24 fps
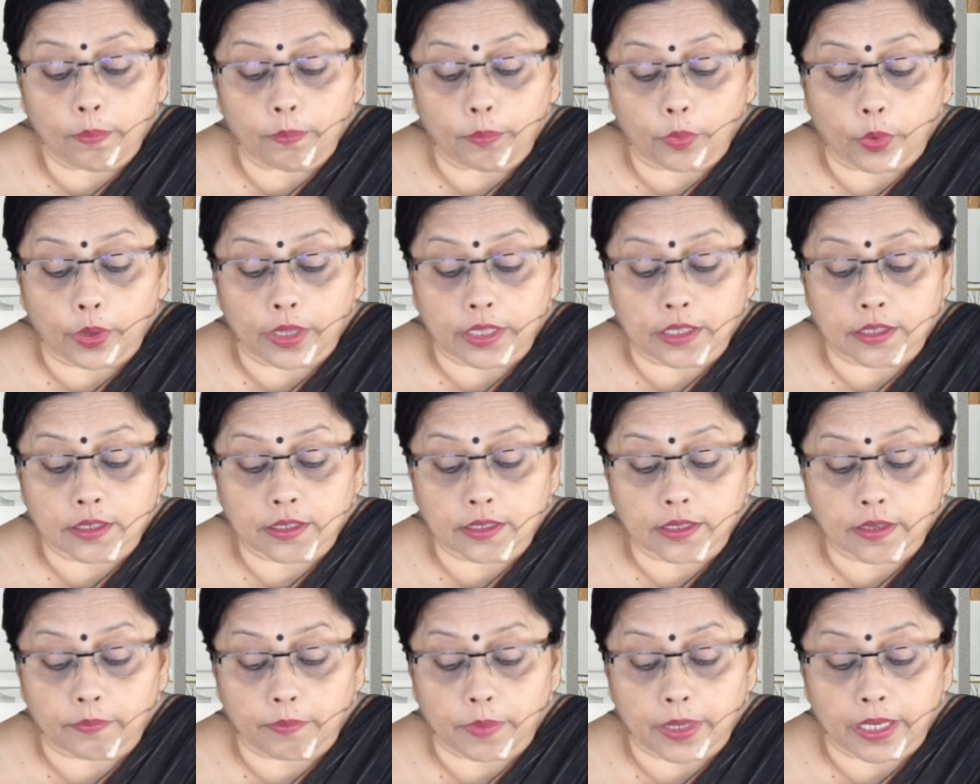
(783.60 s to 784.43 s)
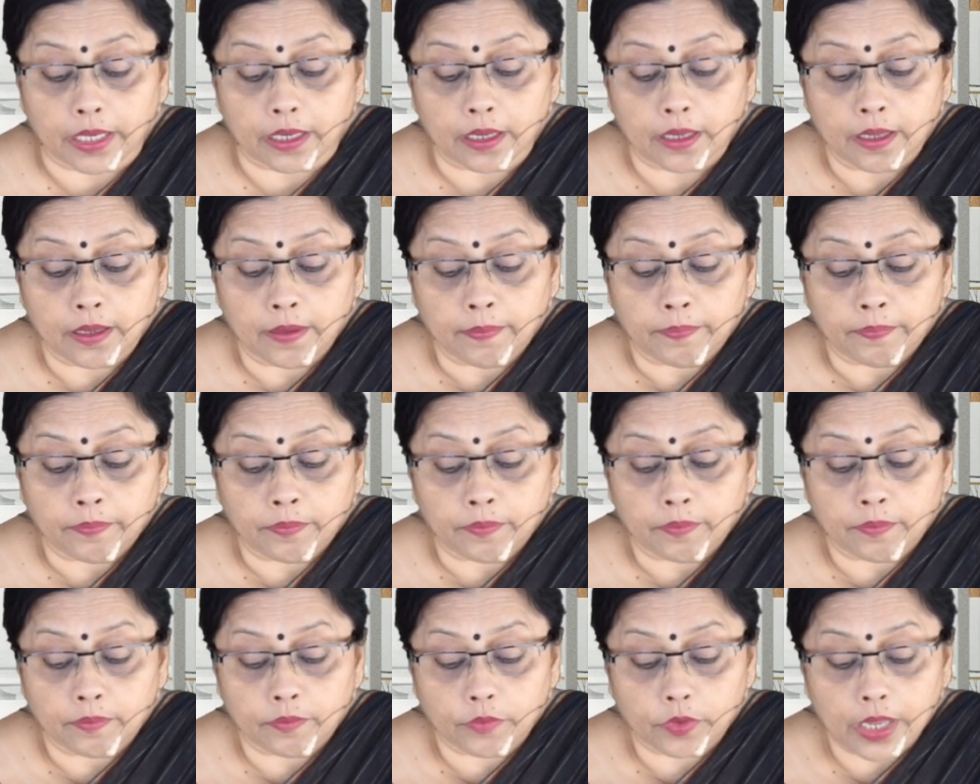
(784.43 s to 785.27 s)
points have been.
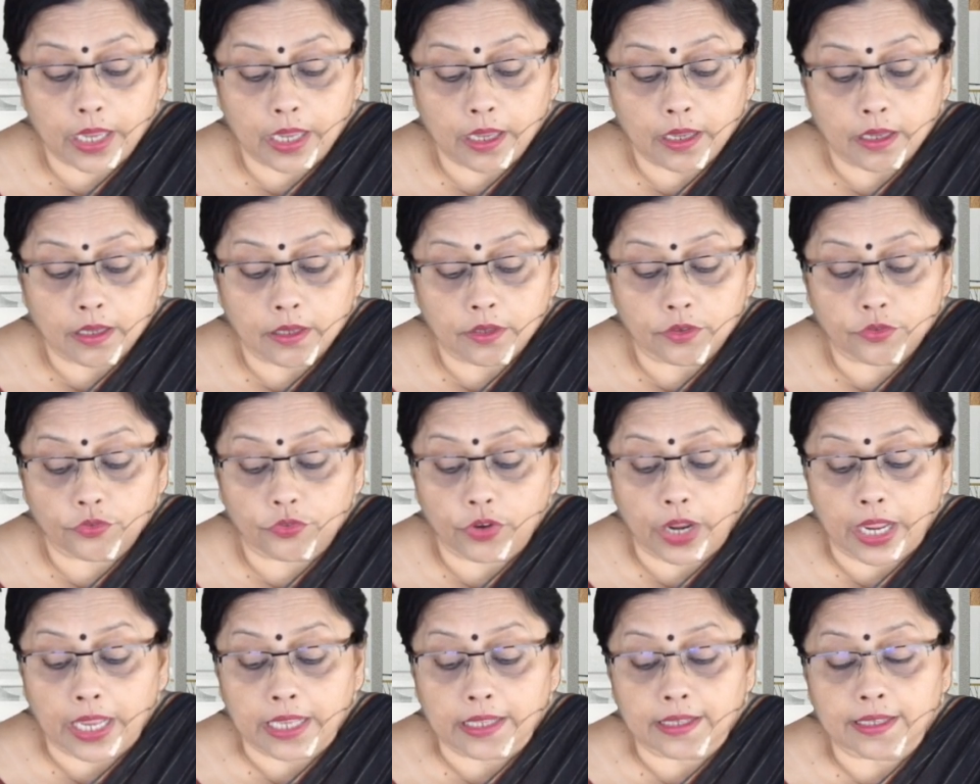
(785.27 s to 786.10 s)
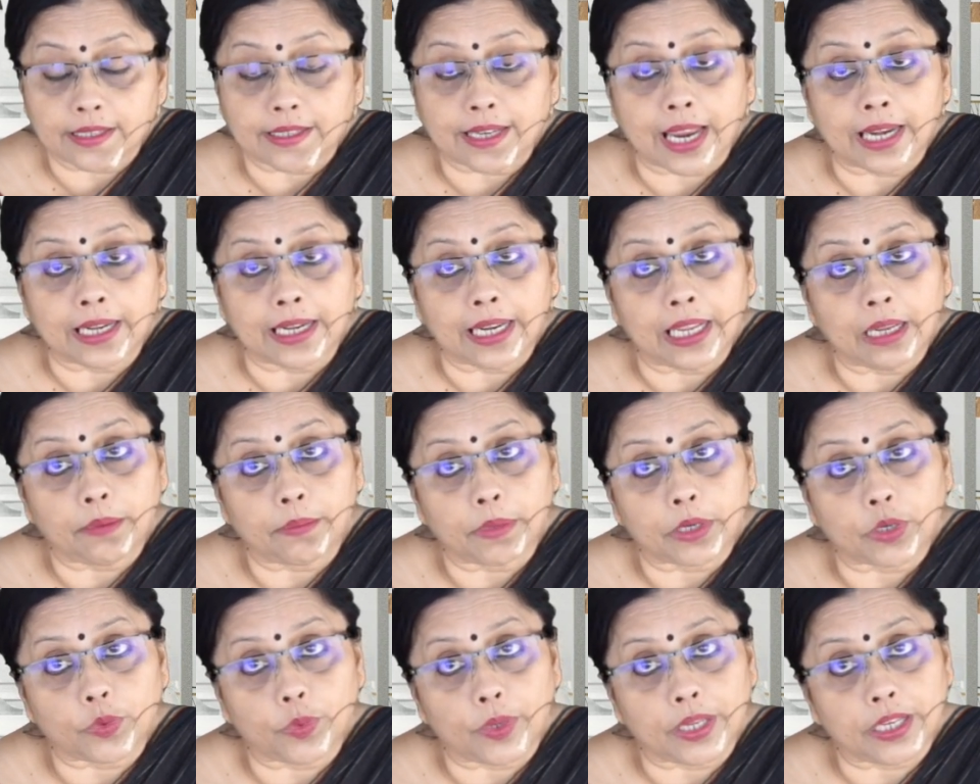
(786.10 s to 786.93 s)
Okay, train standing
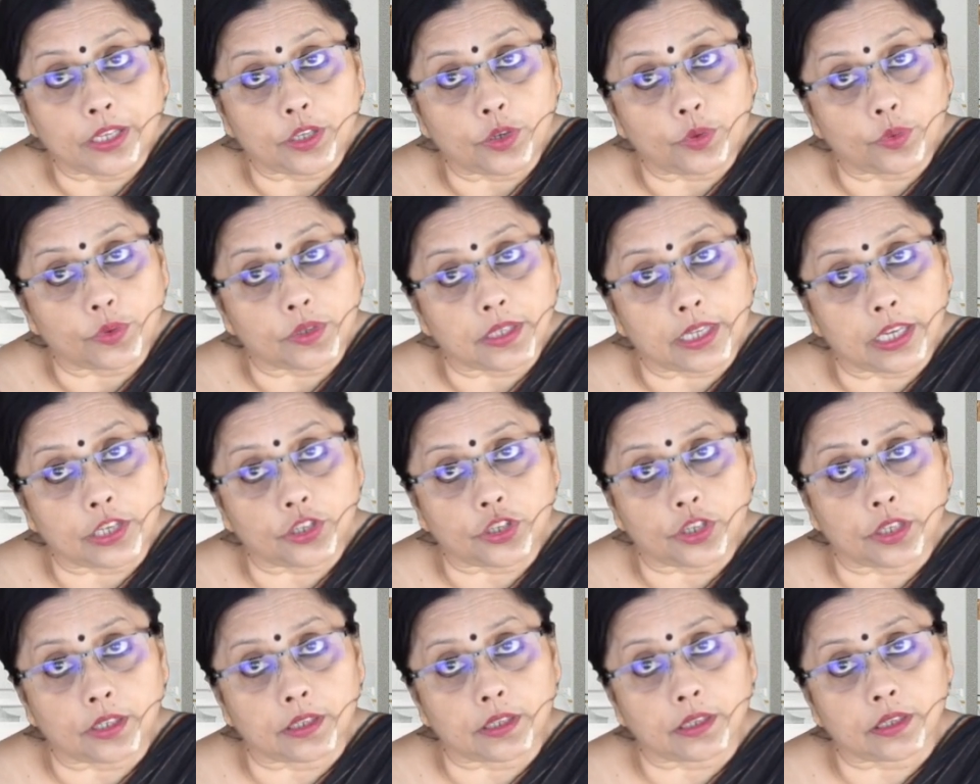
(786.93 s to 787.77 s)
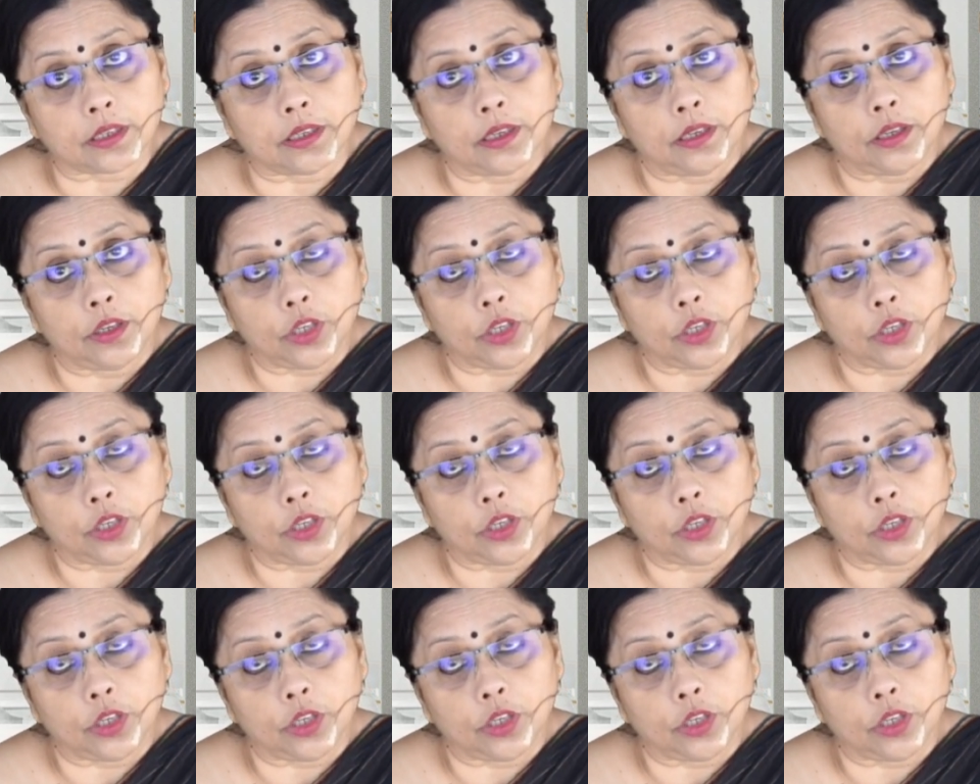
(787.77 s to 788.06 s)
between two stations.